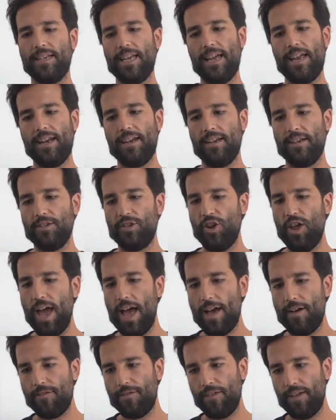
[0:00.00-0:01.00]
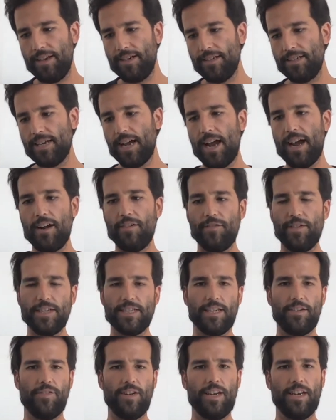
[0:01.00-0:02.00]
then you have entire
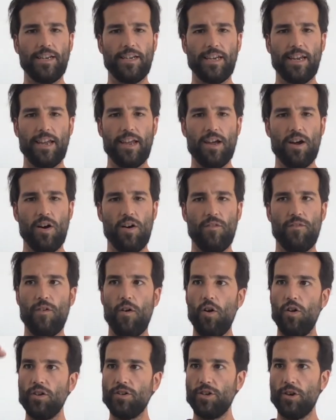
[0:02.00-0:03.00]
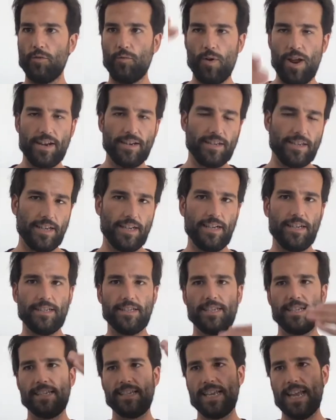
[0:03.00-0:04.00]
visibility of all your
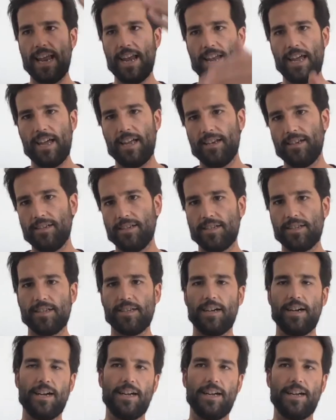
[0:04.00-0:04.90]
rentals, tenants,